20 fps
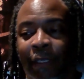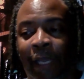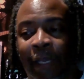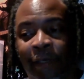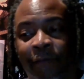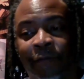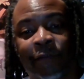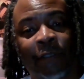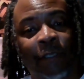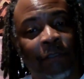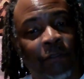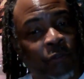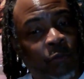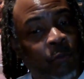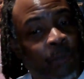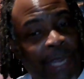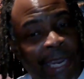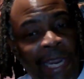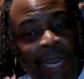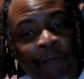like I said,
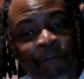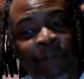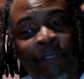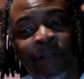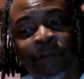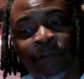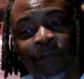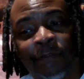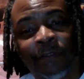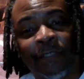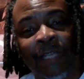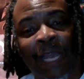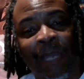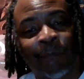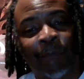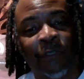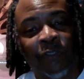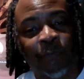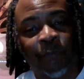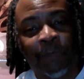you have these
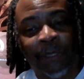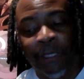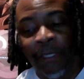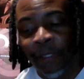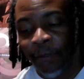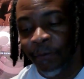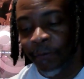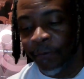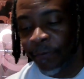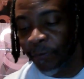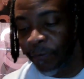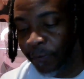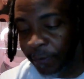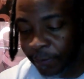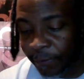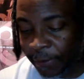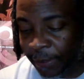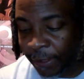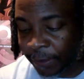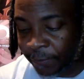established players
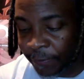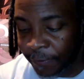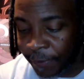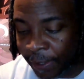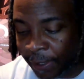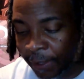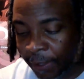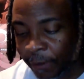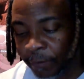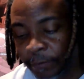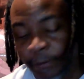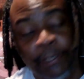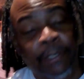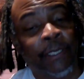that are there.